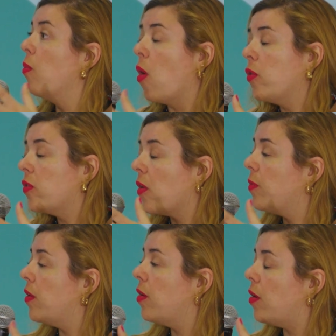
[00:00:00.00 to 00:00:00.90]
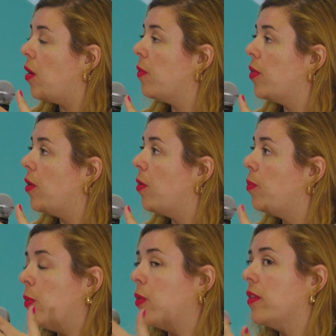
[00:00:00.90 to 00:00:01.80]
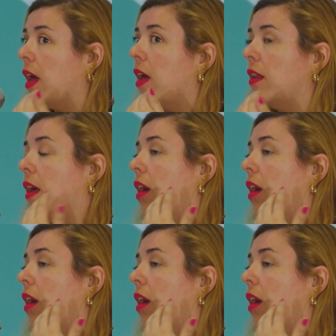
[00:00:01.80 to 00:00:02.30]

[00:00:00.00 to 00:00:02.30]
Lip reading: Most of the people that